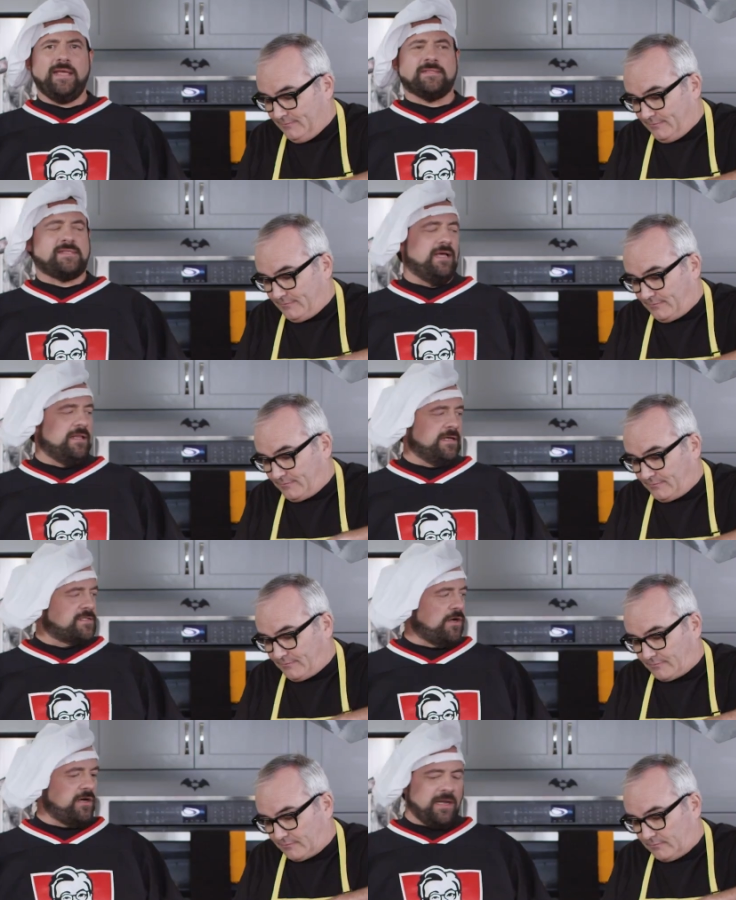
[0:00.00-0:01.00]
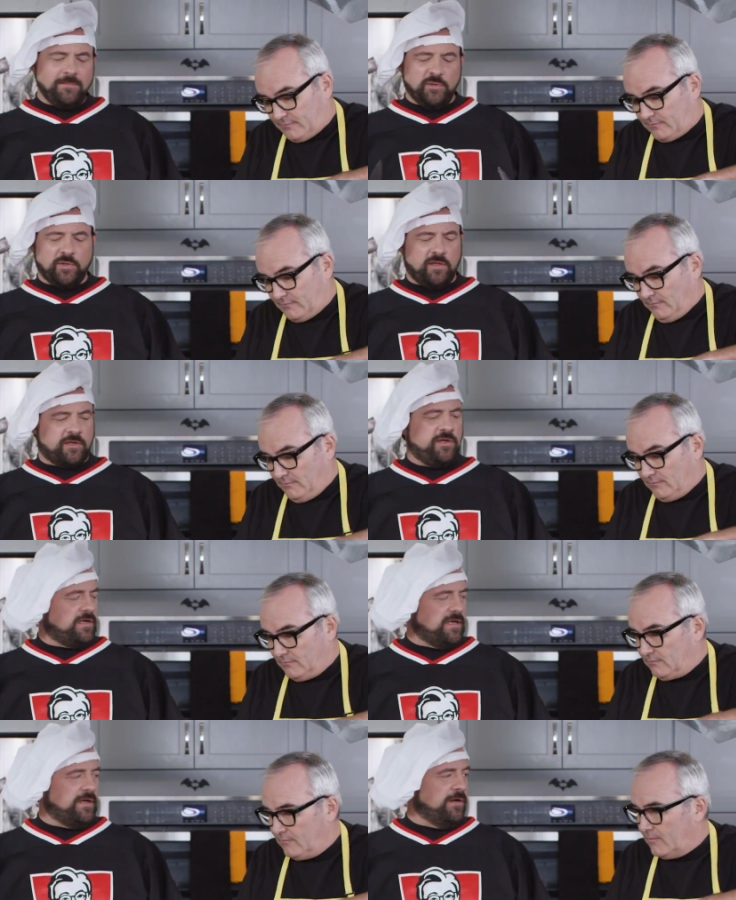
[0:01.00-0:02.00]
Speaker 1: make it sound like it's hard. I'm doing all the
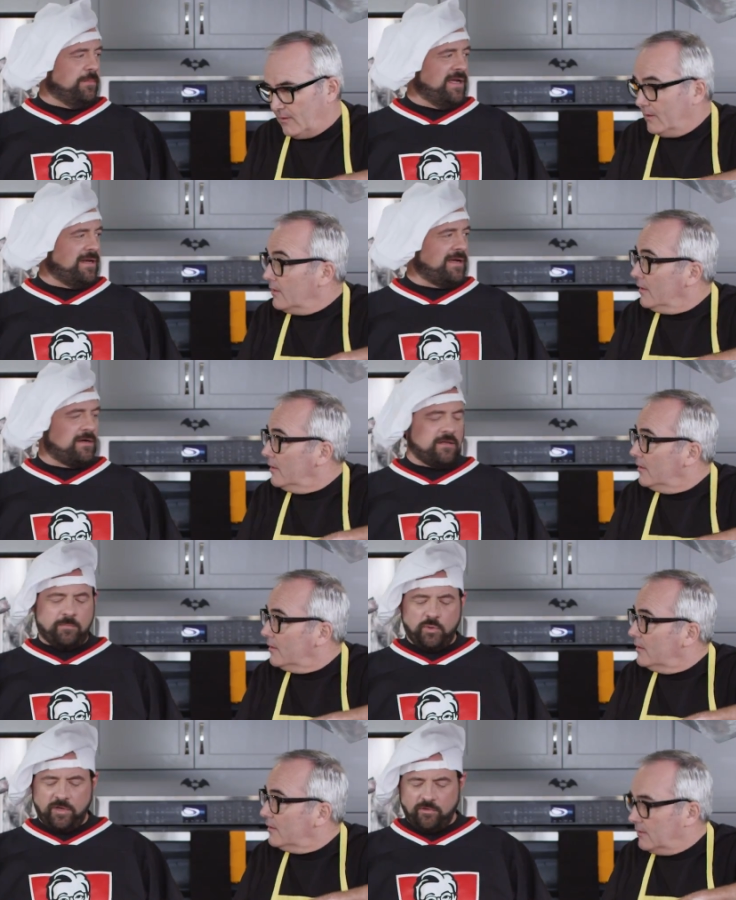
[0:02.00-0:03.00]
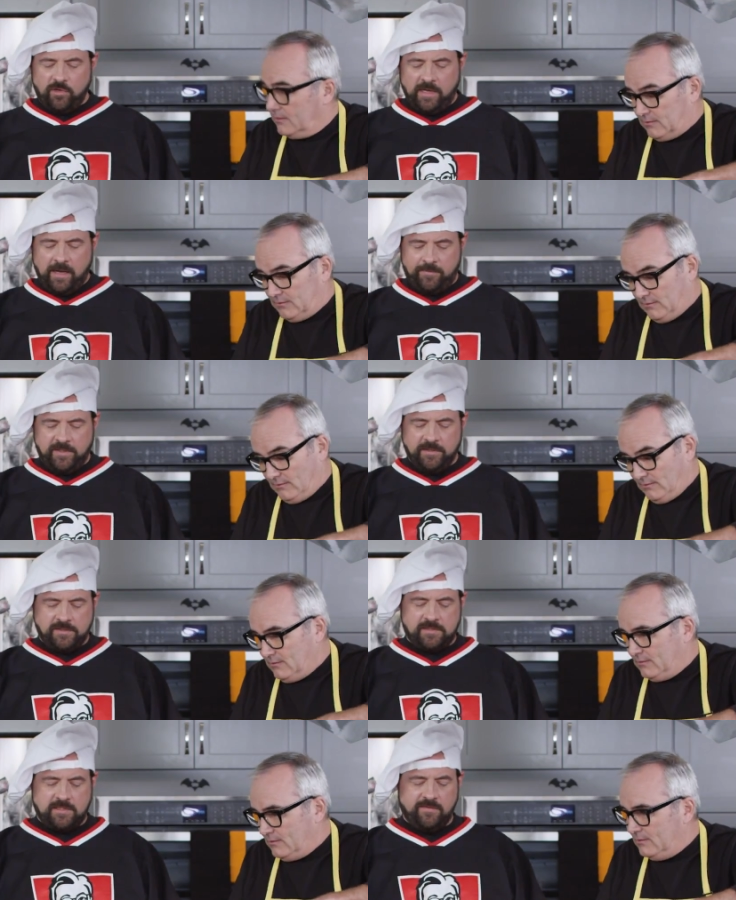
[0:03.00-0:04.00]
cooking here, man. I got all the pork roll happening
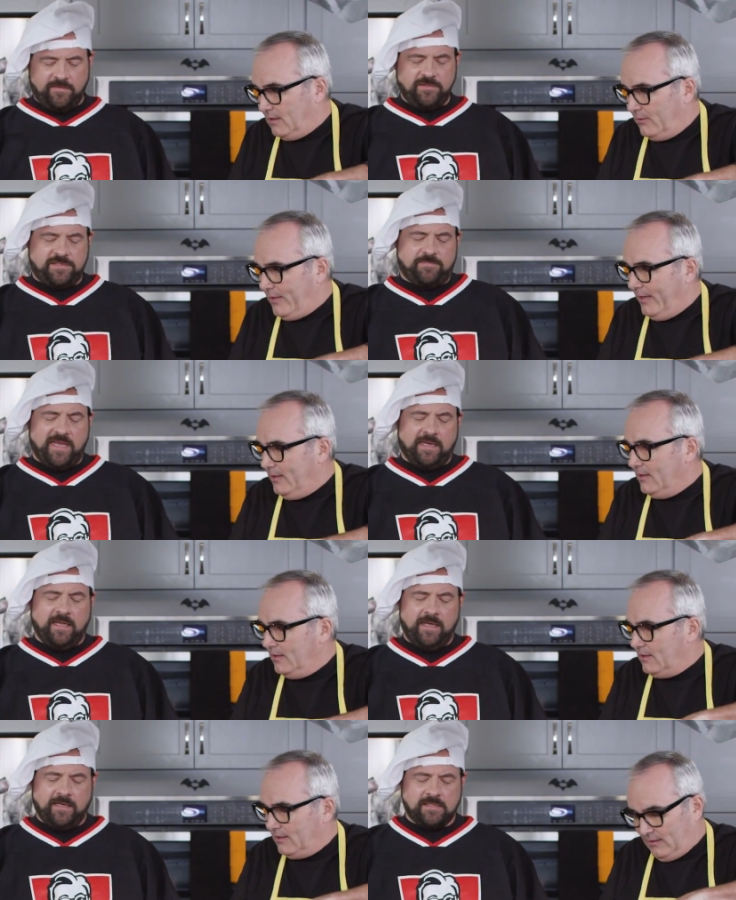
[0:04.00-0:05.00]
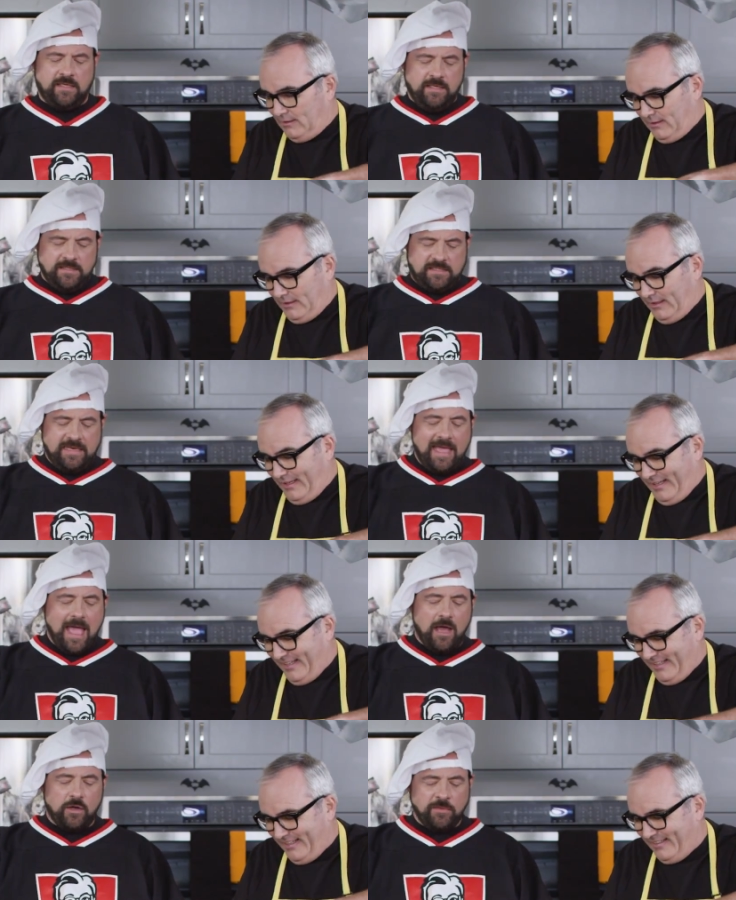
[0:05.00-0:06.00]
and stuff. You're okay. just making eggs. So
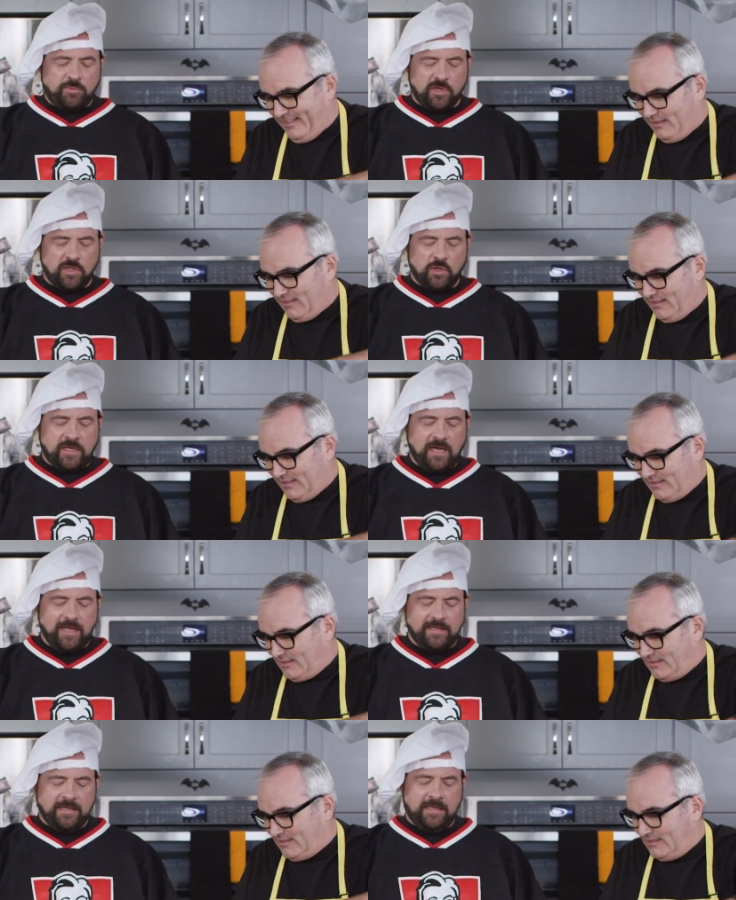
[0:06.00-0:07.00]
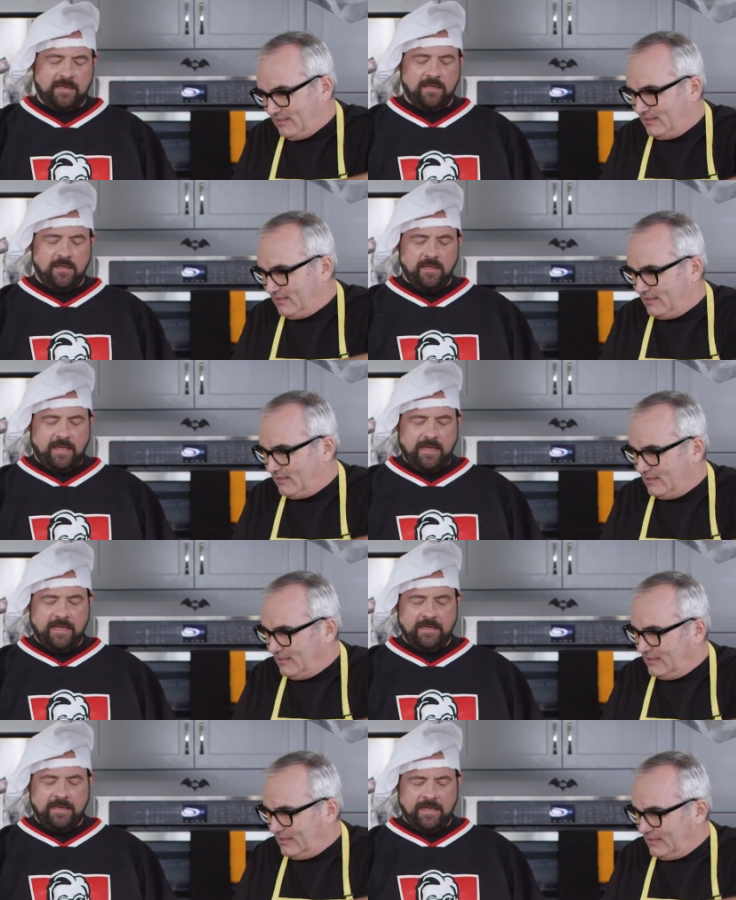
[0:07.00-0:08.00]
now you put a little cut in it,
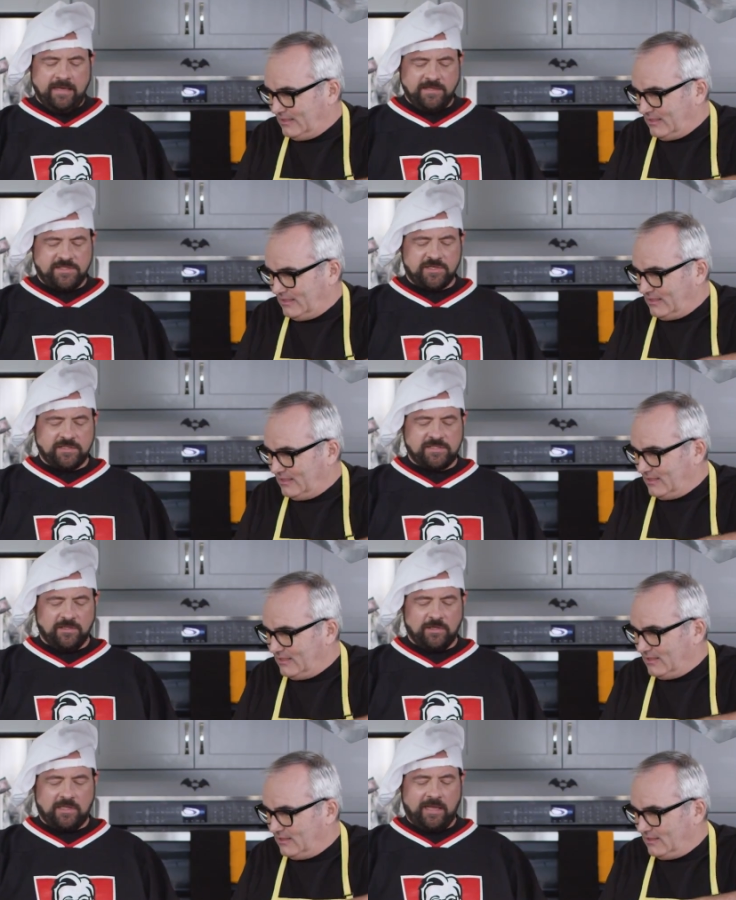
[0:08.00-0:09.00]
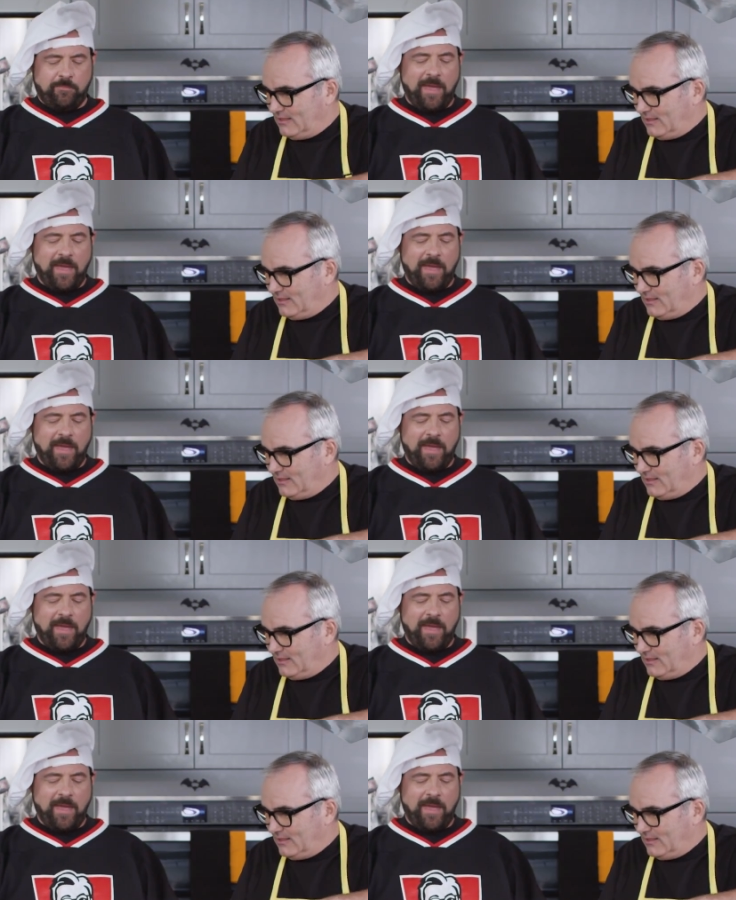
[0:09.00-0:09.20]
Andy, and he starts to look like